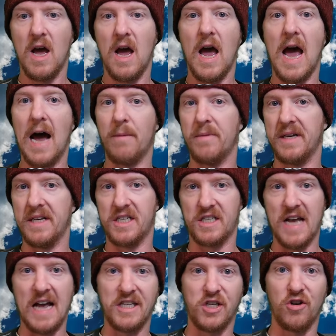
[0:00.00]
how many
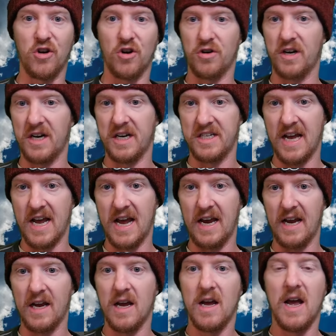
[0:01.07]
sats you're earning a
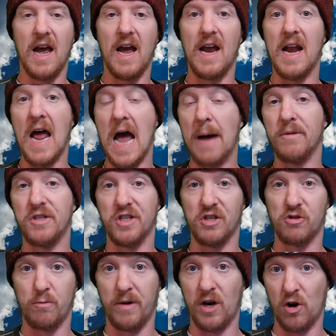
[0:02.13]
day, and how much this
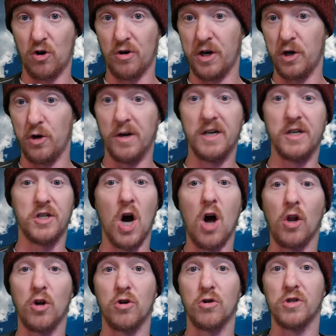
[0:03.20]
will be earning you in
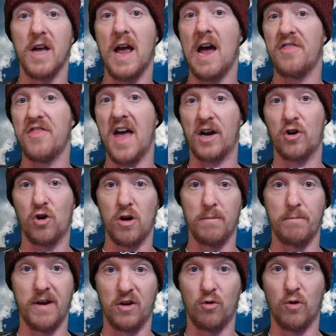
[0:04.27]
dollars at that current
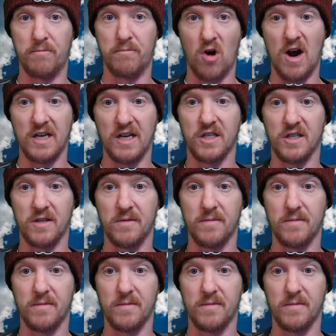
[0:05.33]
Bitcoin price.